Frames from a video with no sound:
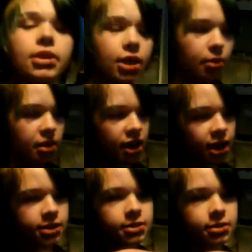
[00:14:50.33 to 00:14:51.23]
Give me a
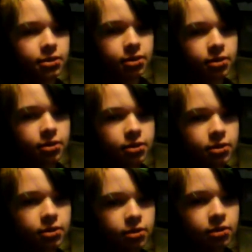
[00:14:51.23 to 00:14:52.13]
kiss.
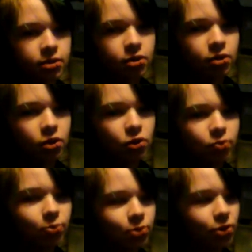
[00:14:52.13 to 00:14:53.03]
Good
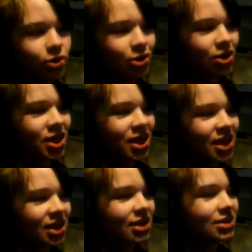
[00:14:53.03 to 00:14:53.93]
boy.
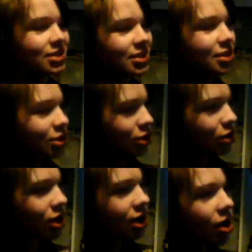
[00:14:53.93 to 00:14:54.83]
You're
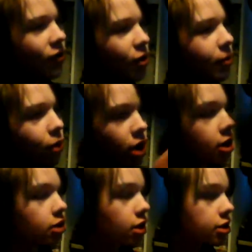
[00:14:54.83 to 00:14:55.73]
a clever boy. Are you
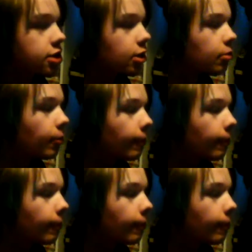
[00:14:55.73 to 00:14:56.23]
gonna go to sleep?